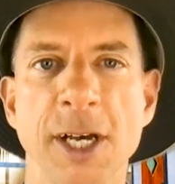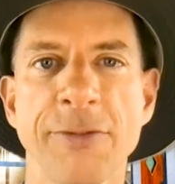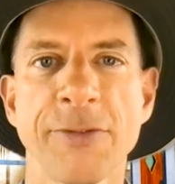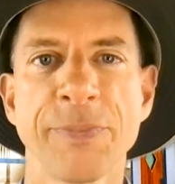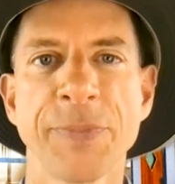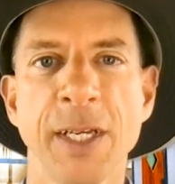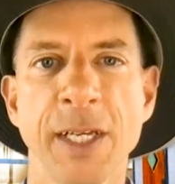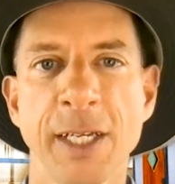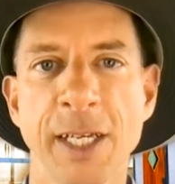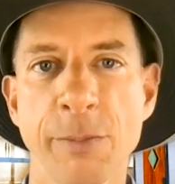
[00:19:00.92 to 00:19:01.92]
life.
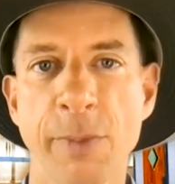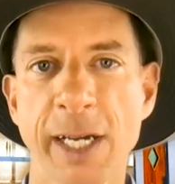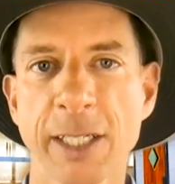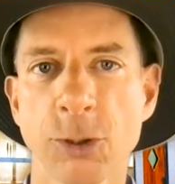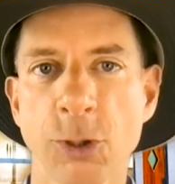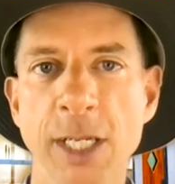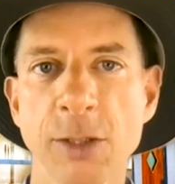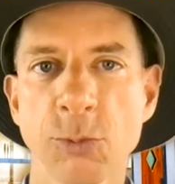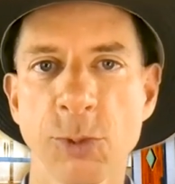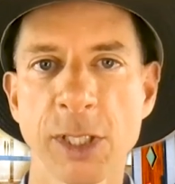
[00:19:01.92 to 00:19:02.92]
And my
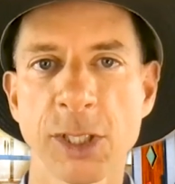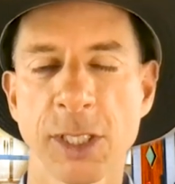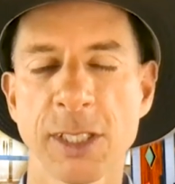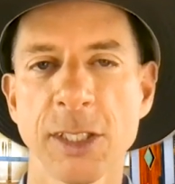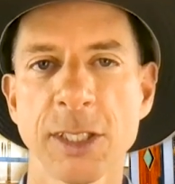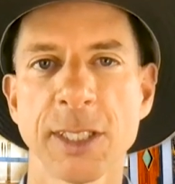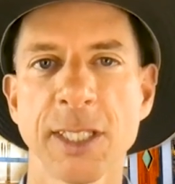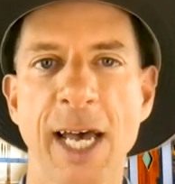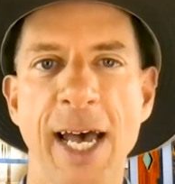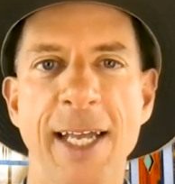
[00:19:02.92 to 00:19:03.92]
great wish, in addition
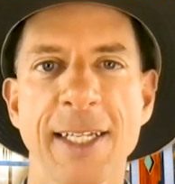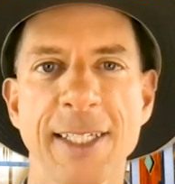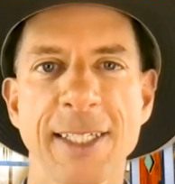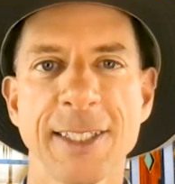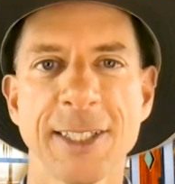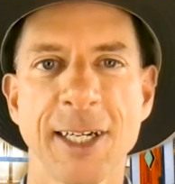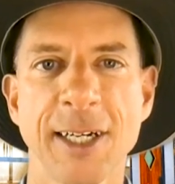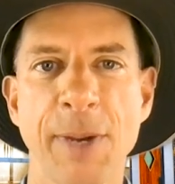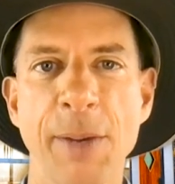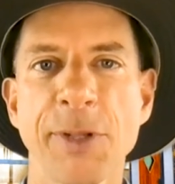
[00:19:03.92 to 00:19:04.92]
to that, is
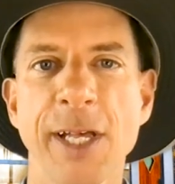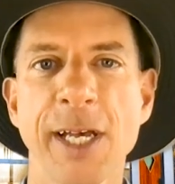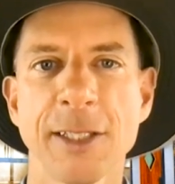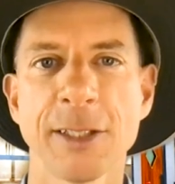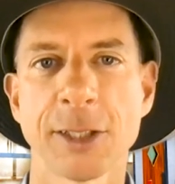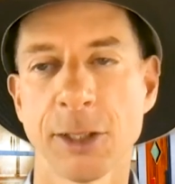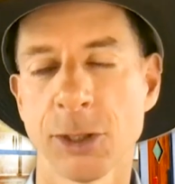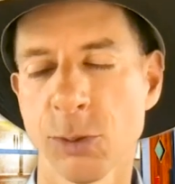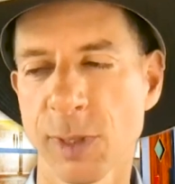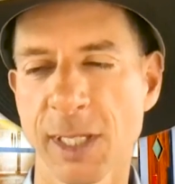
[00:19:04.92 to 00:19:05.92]
uh, my plan is
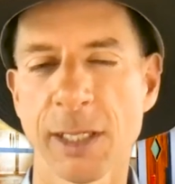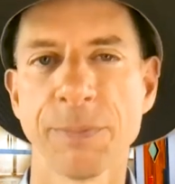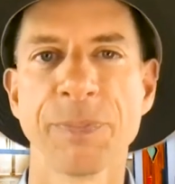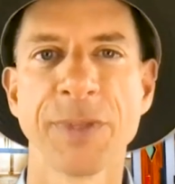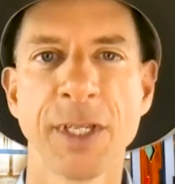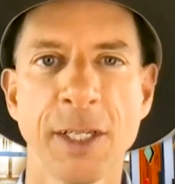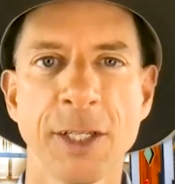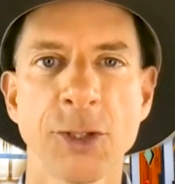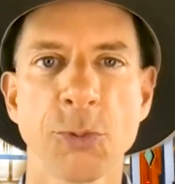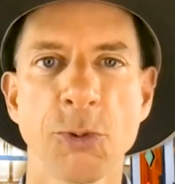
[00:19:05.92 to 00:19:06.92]
assuming that the